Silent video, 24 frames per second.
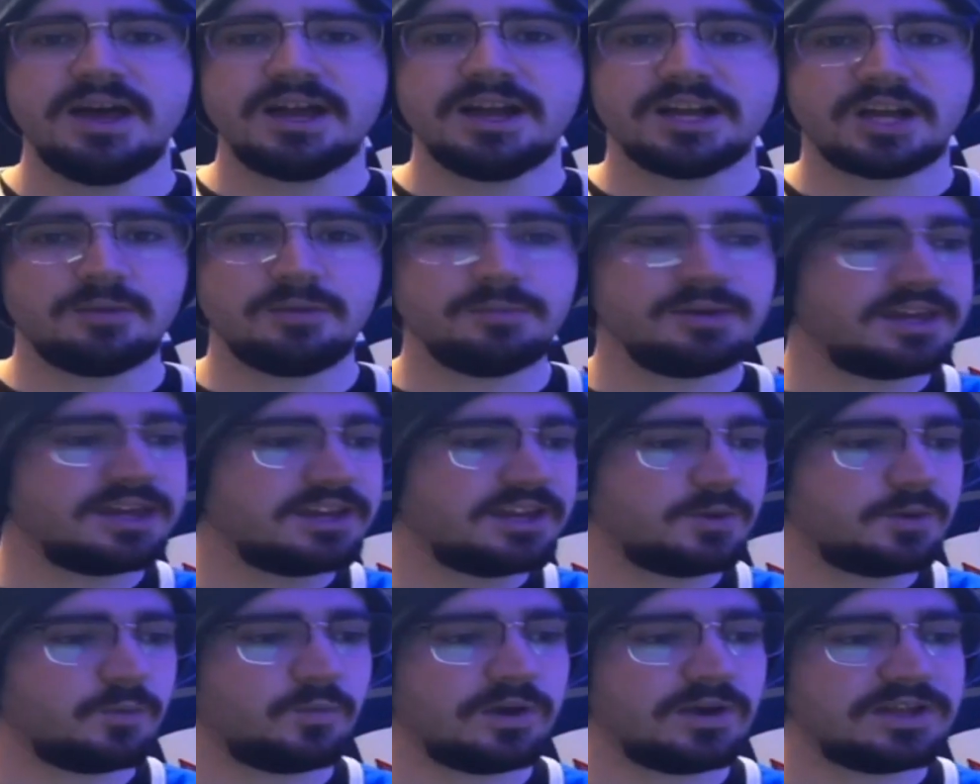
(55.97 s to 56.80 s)
Coming in,
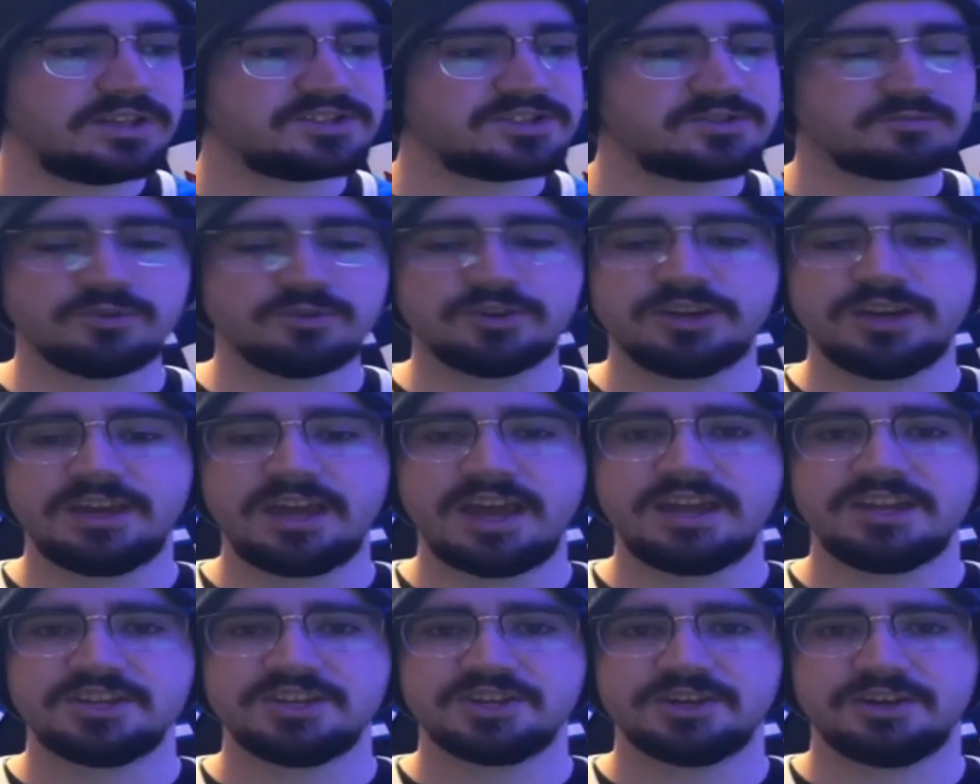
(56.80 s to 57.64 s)
he wins the
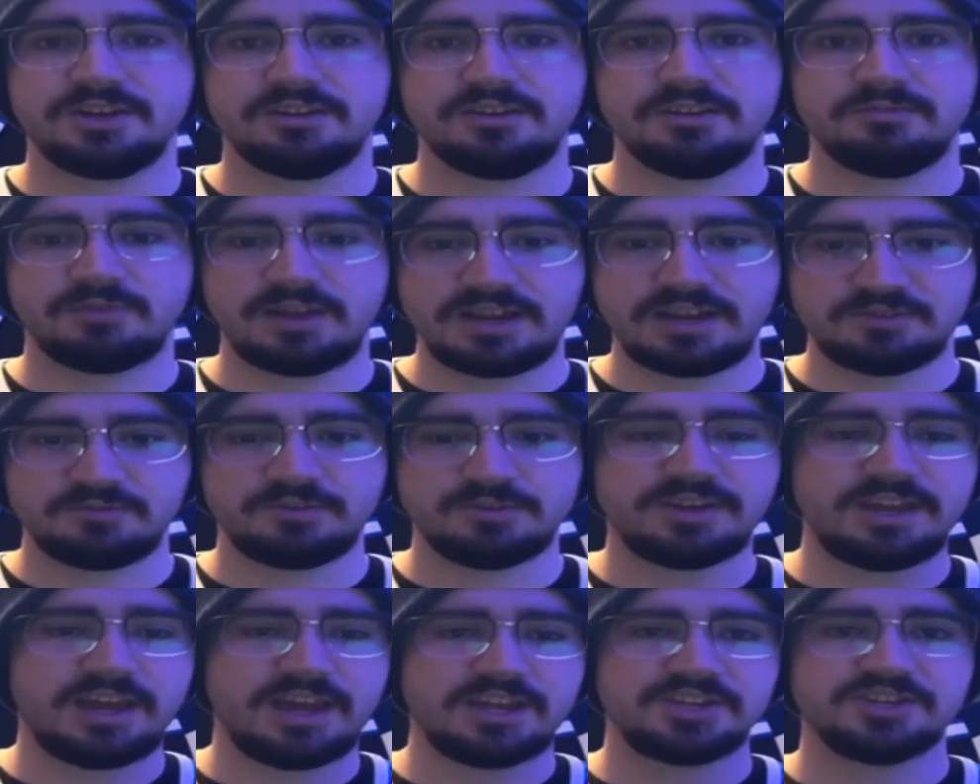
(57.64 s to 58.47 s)
Rookie
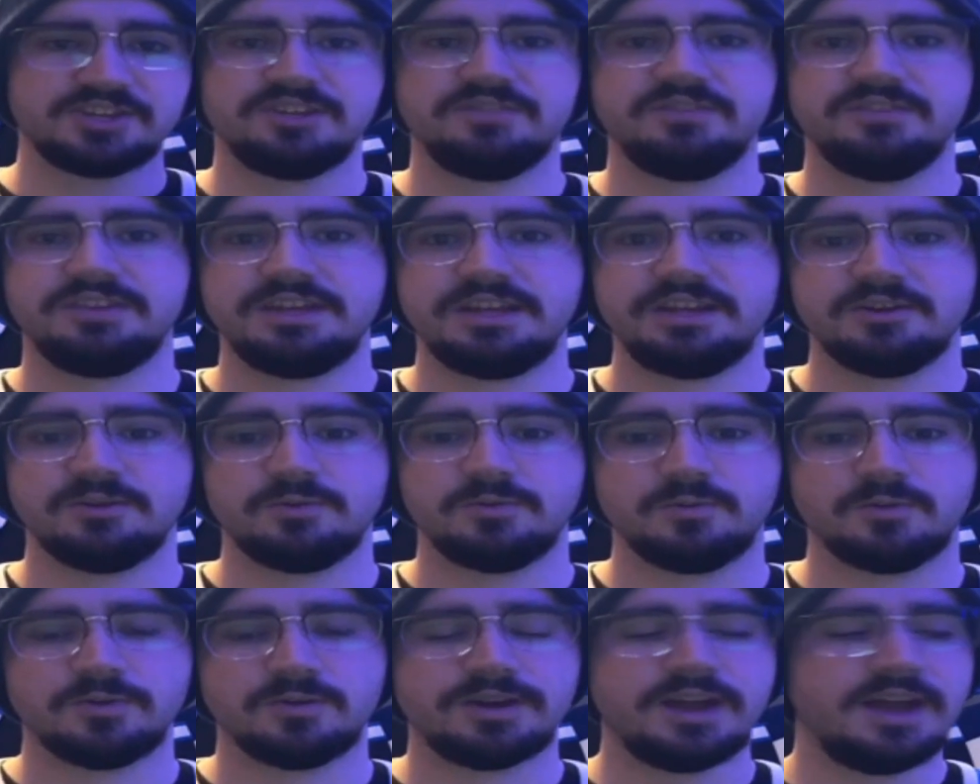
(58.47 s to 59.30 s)
AHL of the Year
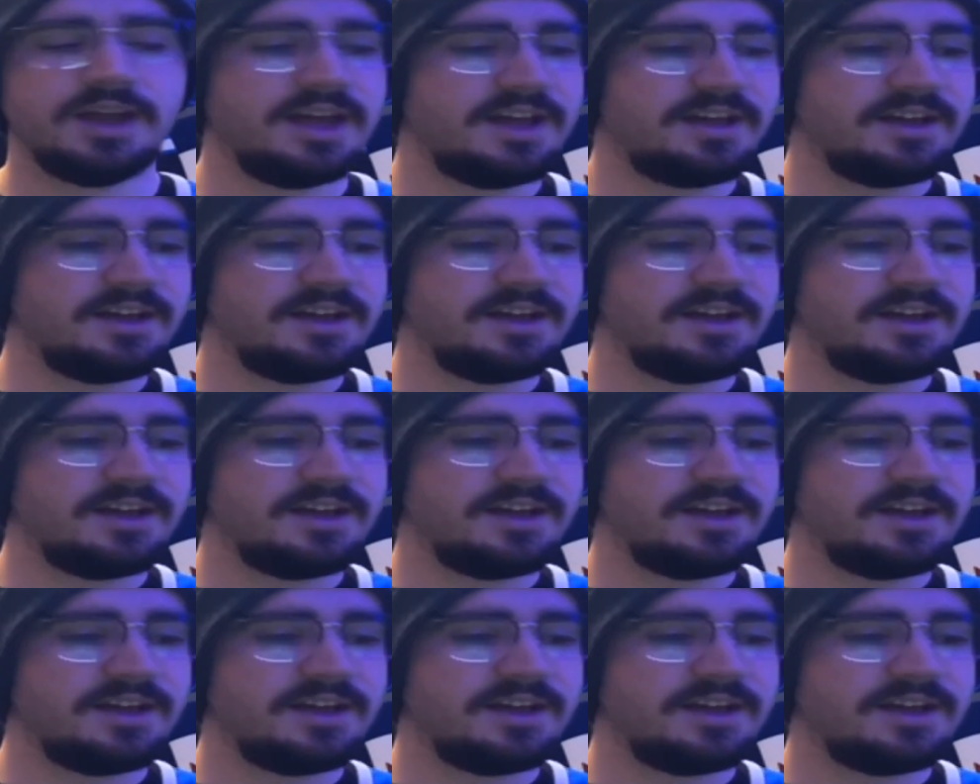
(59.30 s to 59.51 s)
award.